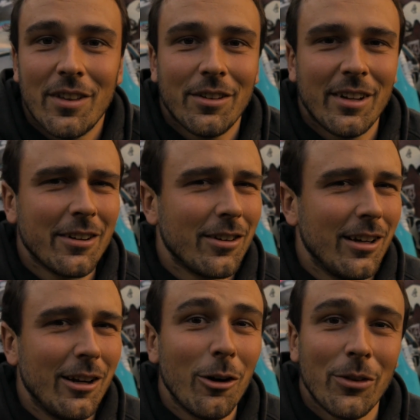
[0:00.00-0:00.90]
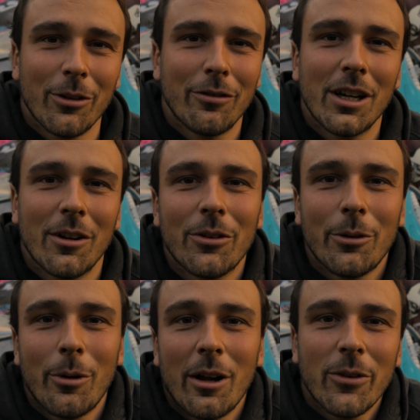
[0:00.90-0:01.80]
there's actually loads of videos
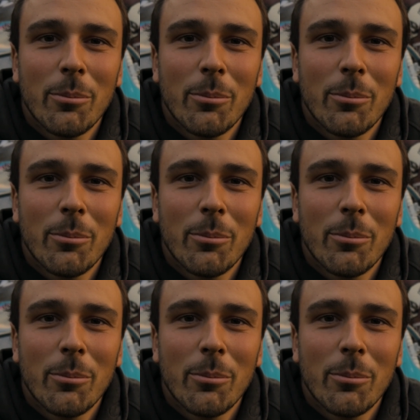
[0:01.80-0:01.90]
around